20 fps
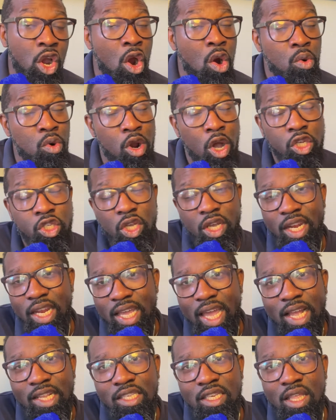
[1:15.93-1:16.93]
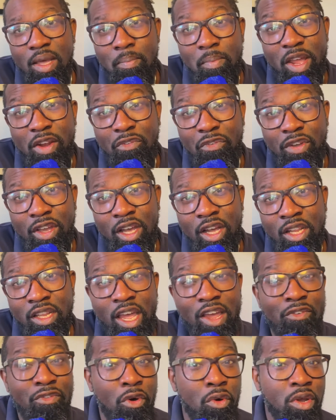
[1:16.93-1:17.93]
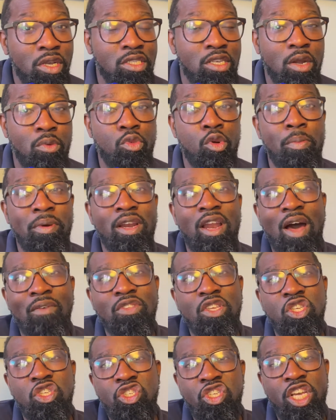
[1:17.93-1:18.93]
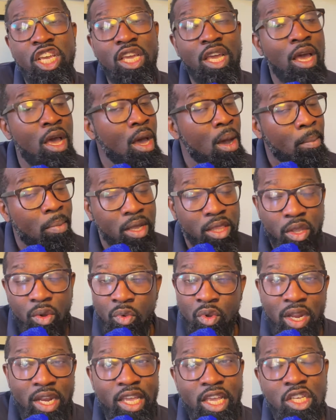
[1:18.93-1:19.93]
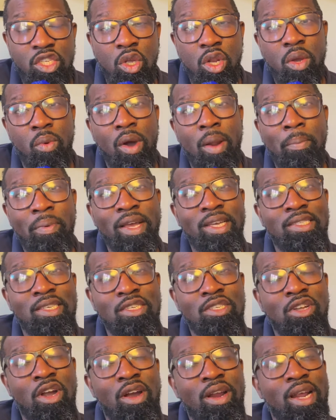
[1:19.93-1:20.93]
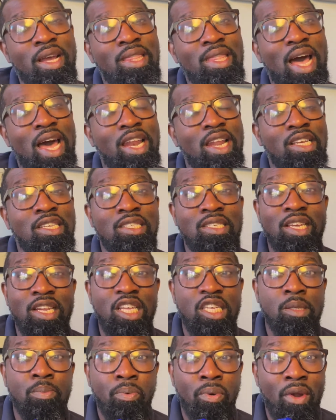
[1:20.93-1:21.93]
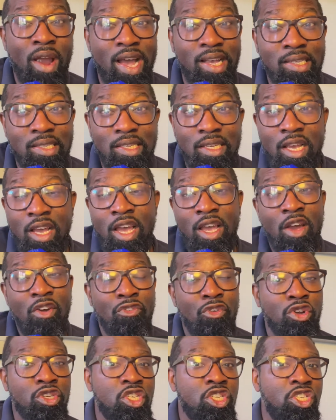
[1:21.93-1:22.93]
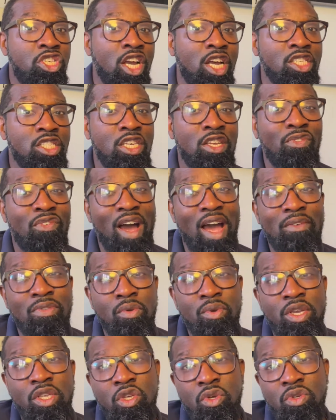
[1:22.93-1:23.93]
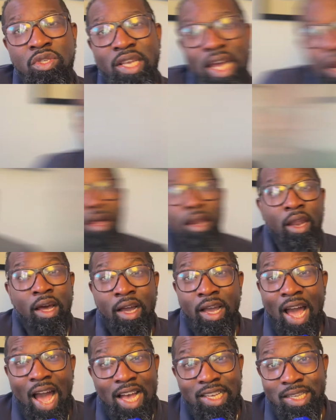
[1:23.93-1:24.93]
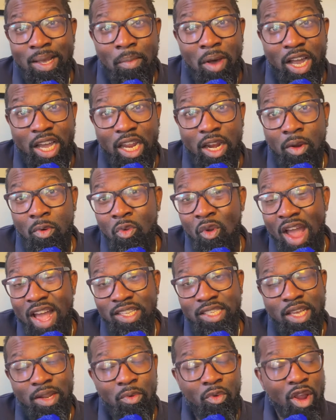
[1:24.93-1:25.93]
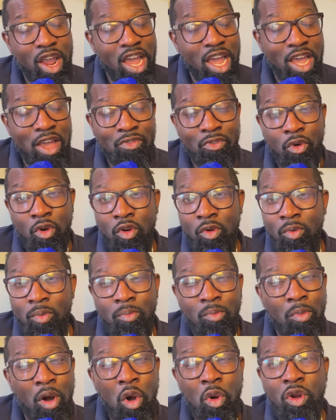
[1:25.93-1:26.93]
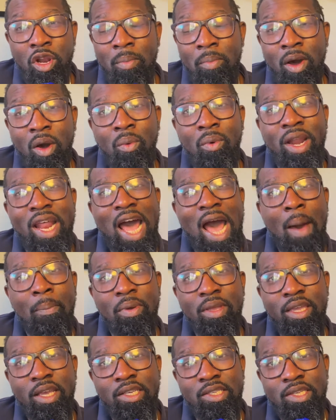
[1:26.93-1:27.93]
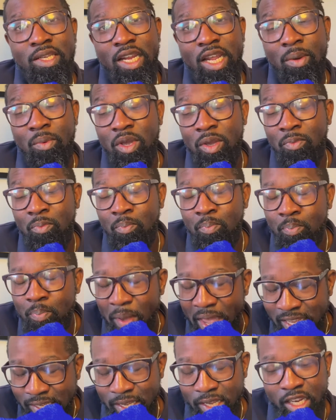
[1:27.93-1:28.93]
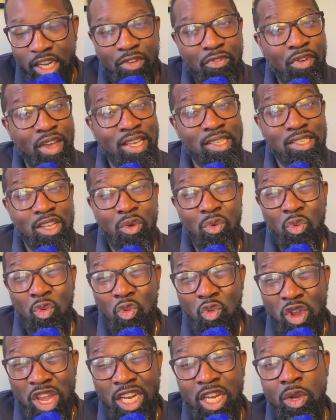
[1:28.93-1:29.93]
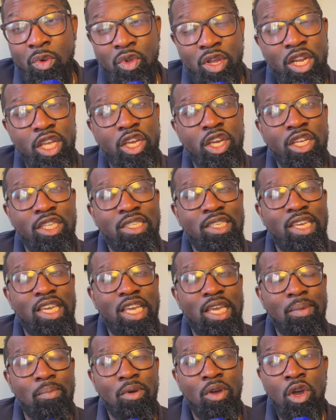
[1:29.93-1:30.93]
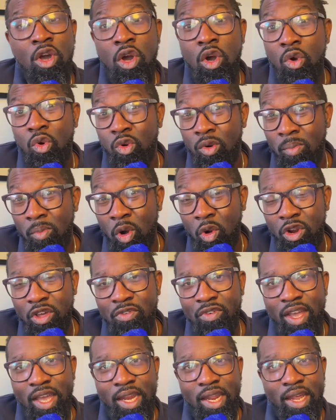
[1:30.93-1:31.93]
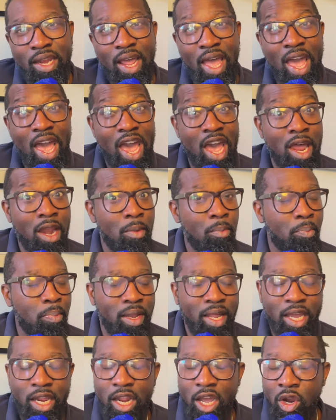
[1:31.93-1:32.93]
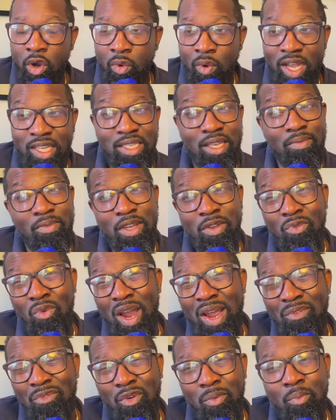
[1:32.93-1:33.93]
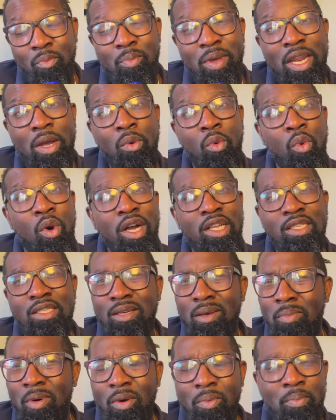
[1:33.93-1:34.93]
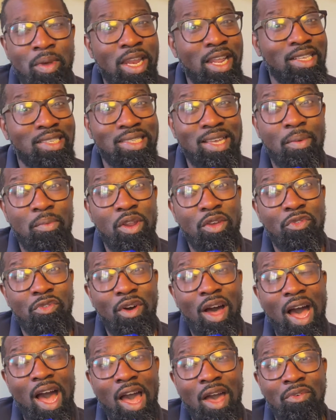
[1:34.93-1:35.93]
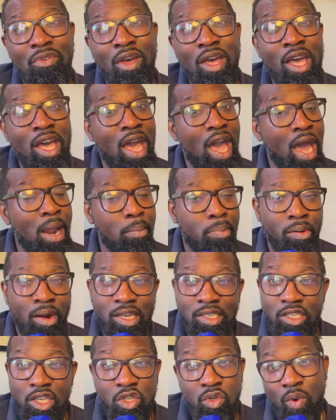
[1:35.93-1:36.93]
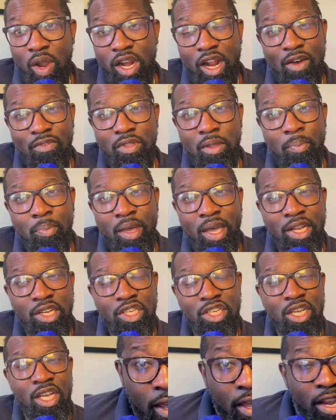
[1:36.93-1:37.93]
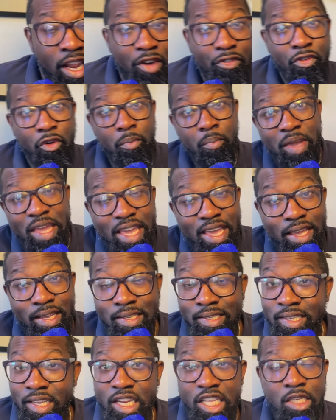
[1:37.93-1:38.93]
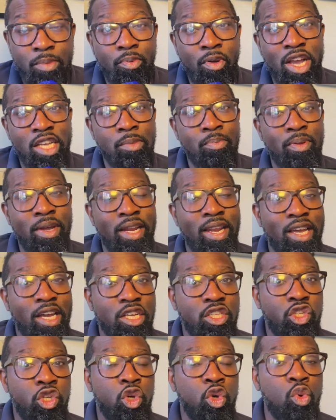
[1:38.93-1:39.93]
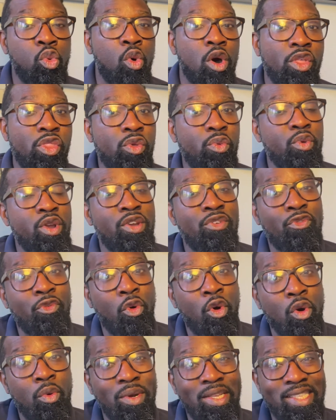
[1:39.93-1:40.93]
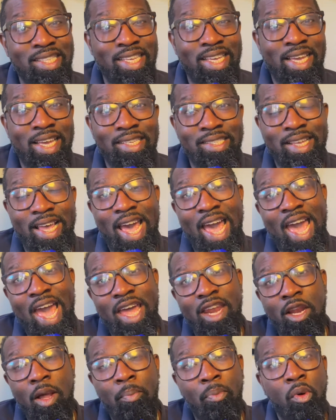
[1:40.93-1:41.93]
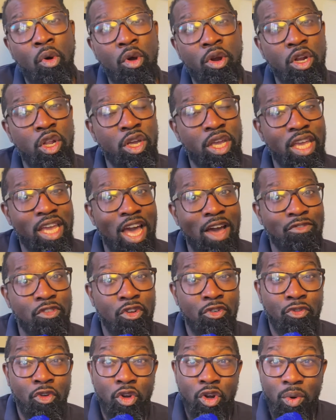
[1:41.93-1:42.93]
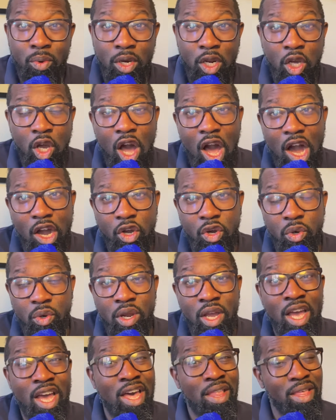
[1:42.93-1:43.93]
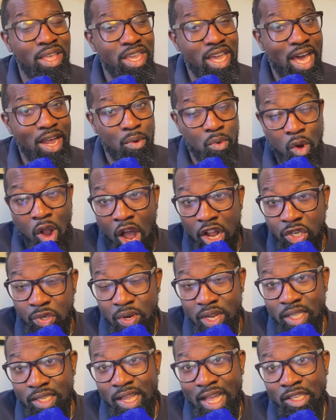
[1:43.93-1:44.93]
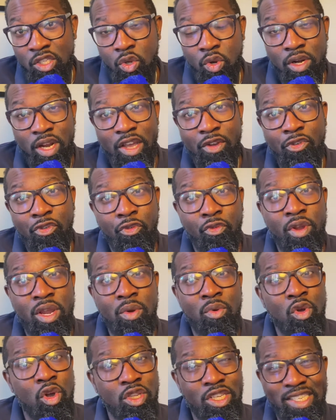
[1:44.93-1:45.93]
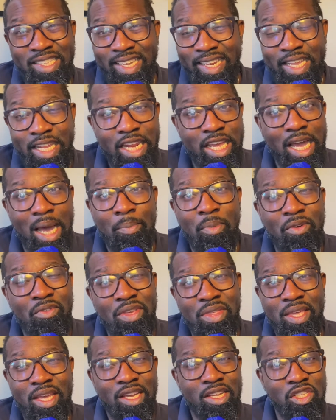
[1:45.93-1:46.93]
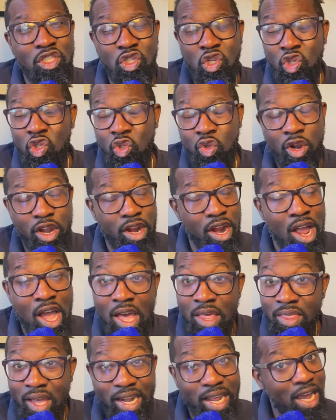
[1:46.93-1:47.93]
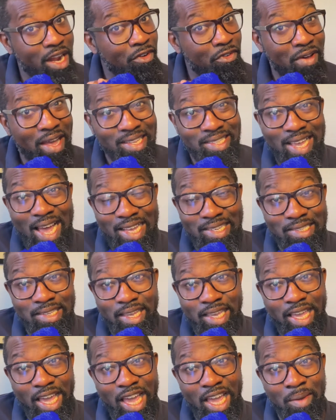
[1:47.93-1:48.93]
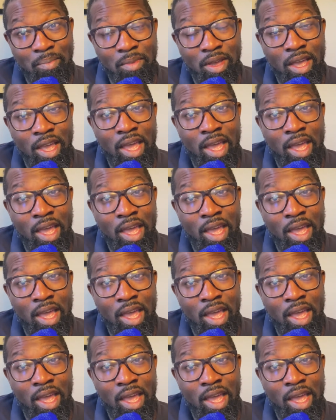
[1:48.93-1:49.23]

We're also going to get into the midfield and focus on Ruben Loftus-Cheek, but there really is only one place to start, and that is City's press versus Chelsea's 5-3-2 setup. Now guys, I'm not going to rant and rave or moan about what happened yesterday. We basically faced a really good team who were motivated and played aggressively right from minute 1 to about minute 75 and pressed us right off the pitch. Now for me, City's press played like a 2-1-3-4 with Diaz and Laporte looking after Werner and Lukaku. Then you had Rodri in that sort of like free role, just cleaning up everything and just destroyer. Thought he had a fantastic game.